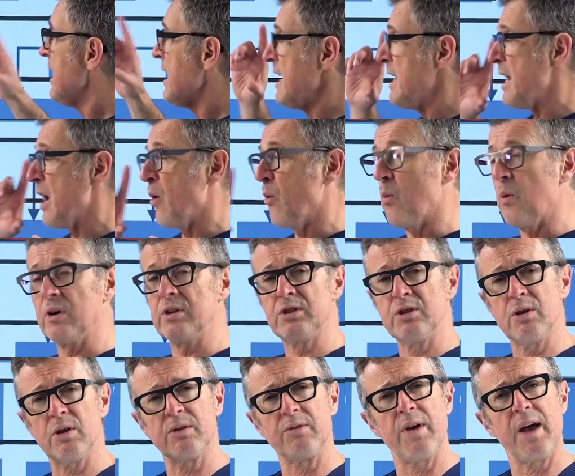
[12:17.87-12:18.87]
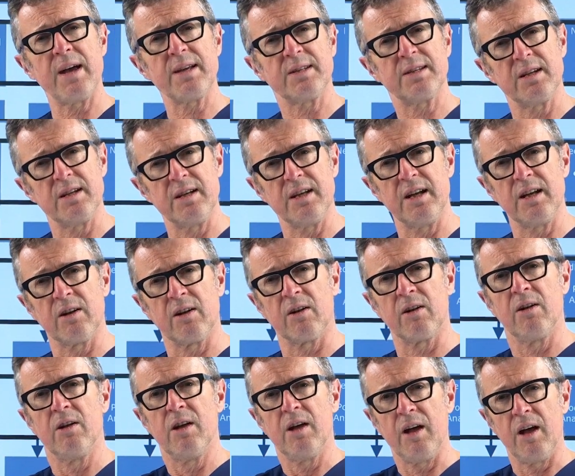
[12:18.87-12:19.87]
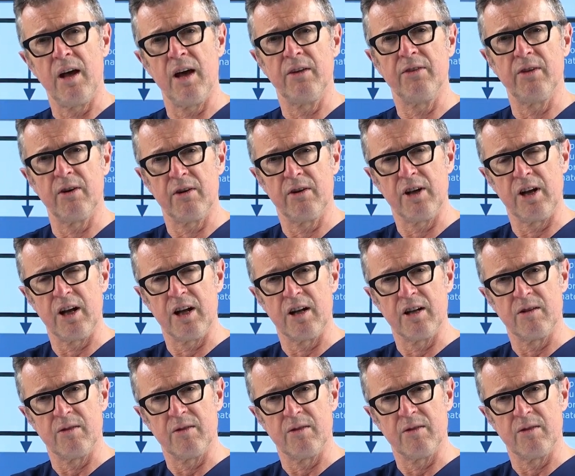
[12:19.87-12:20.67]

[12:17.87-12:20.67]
Now, once you advance the needle under the